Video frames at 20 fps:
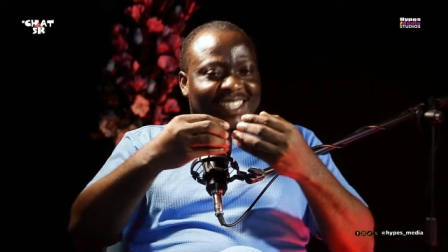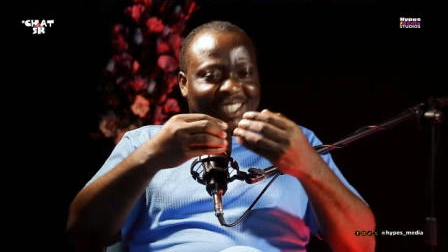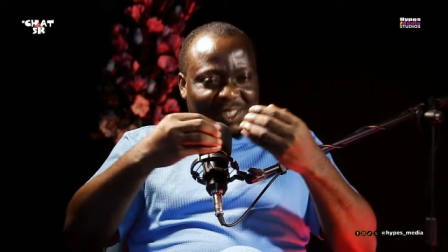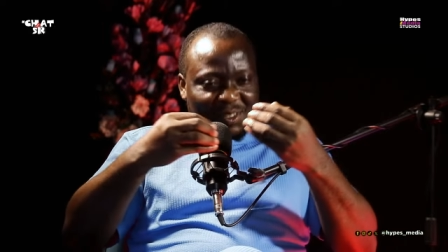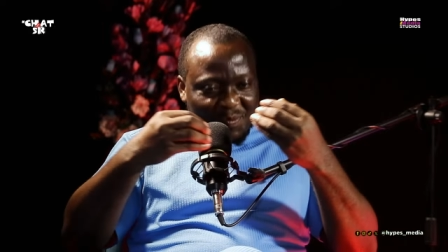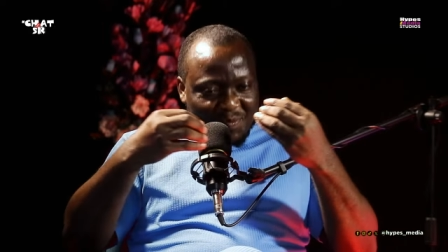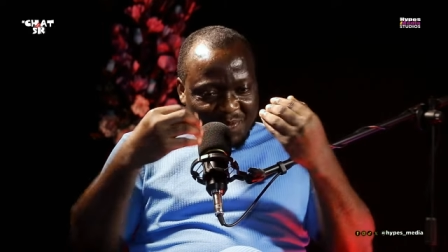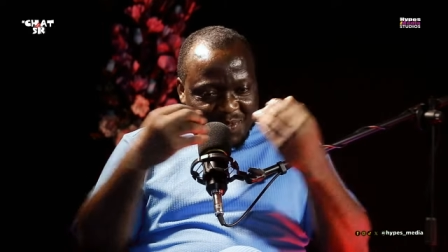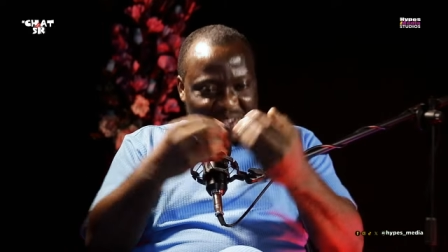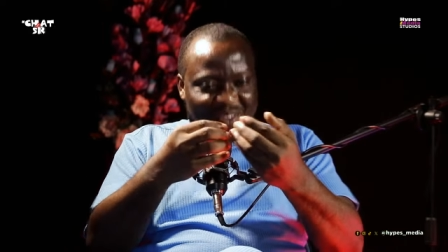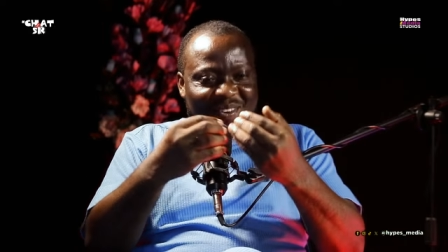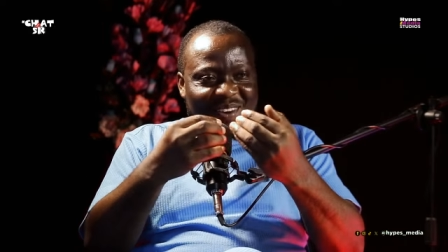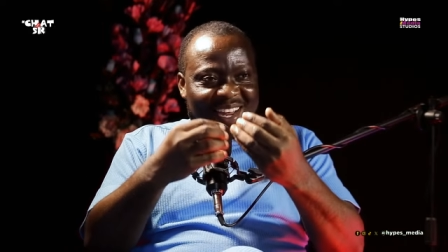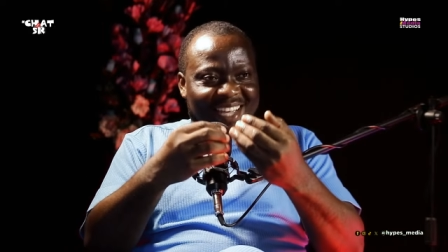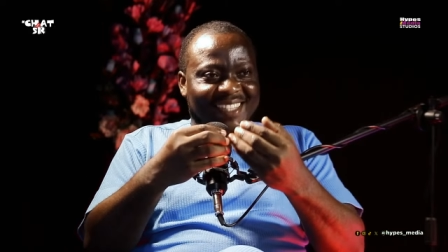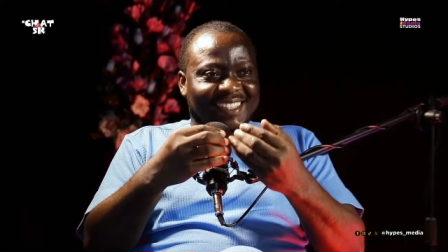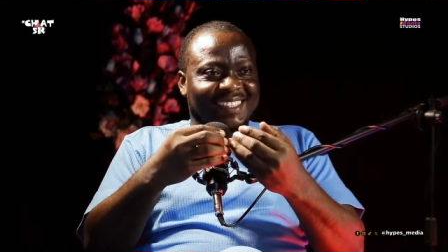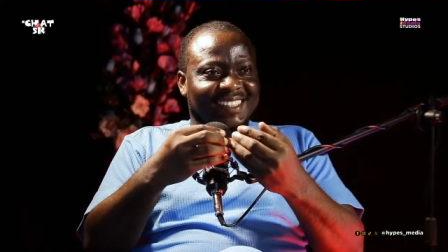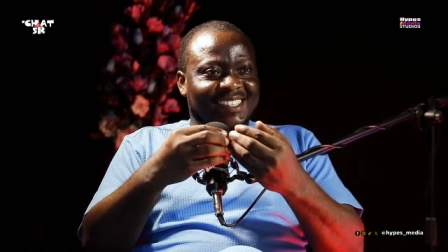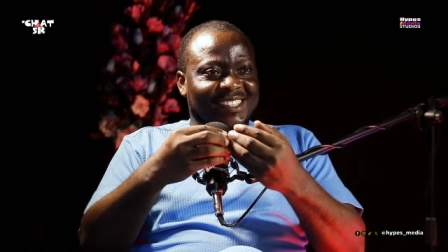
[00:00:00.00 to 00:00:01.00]

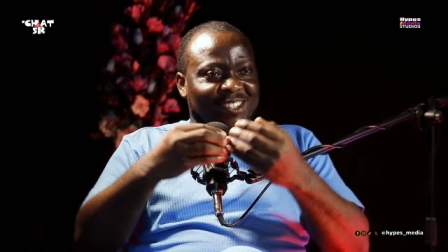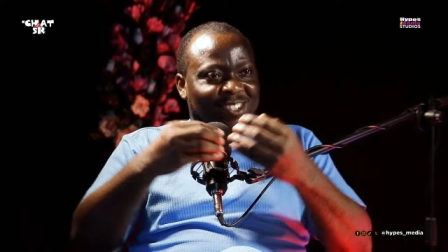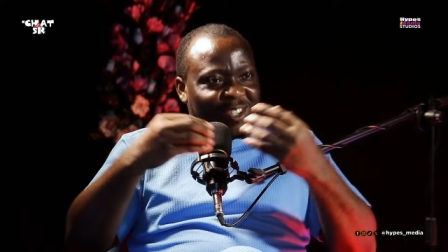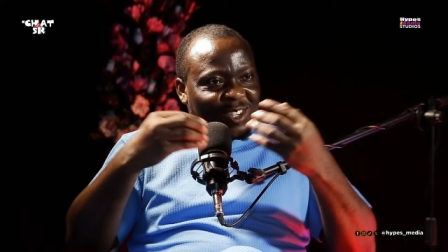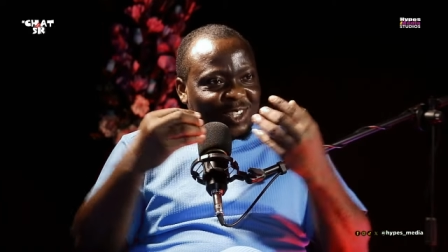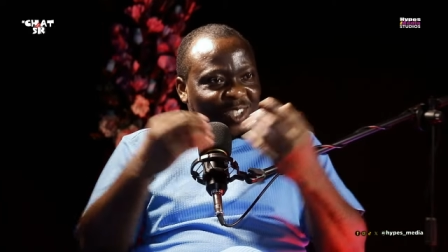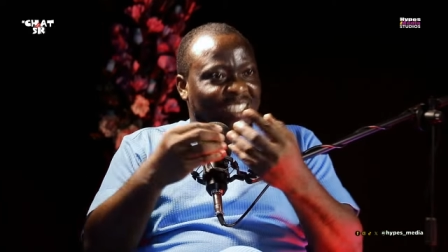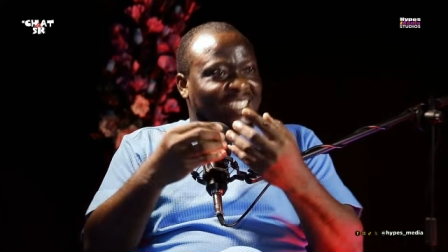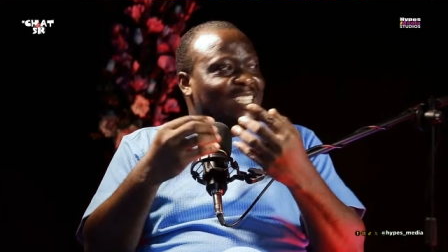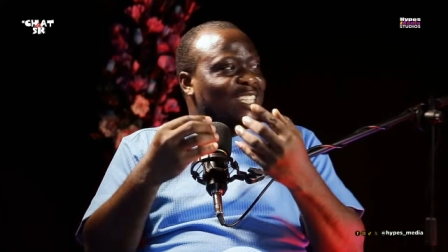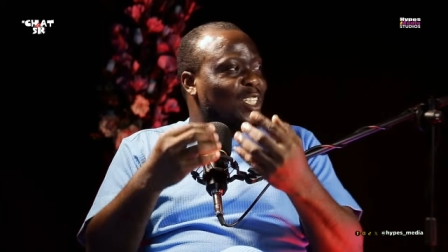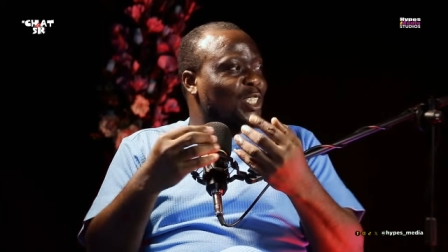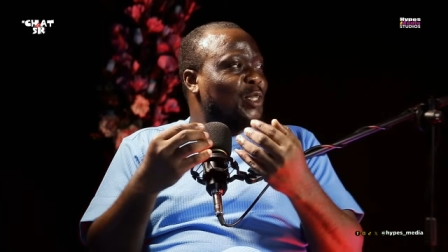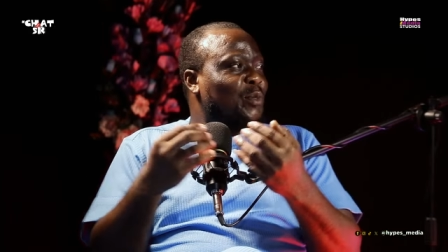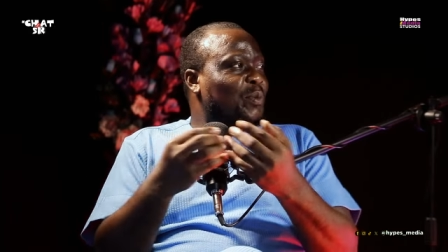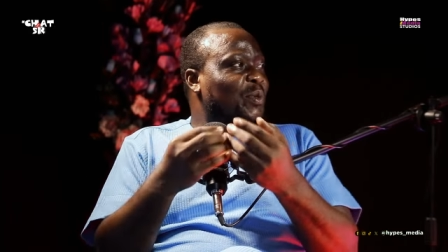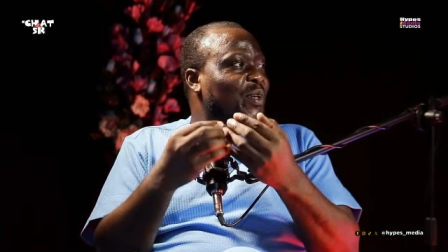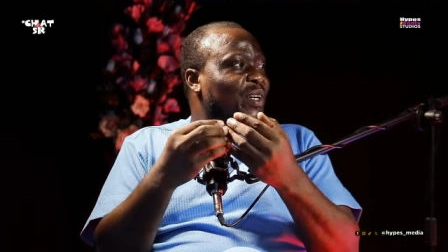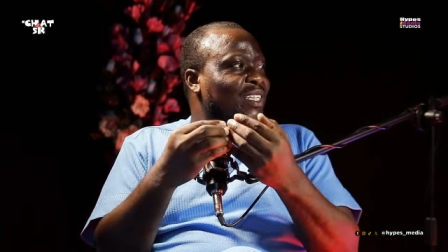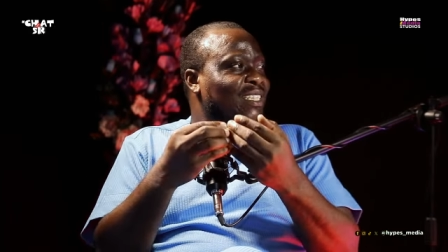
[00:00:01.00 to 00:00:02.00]
experience, know the
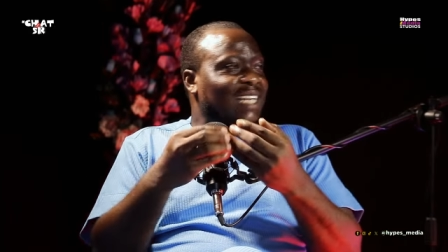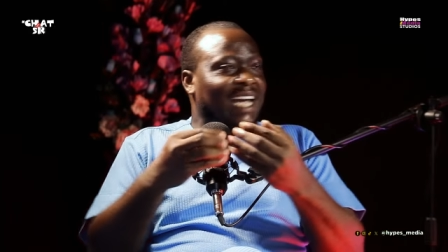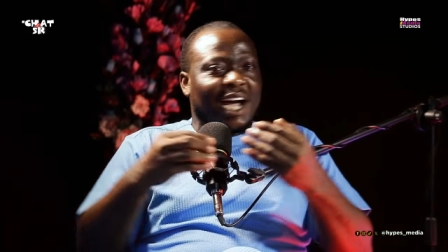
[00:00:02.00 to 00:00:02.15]
experience,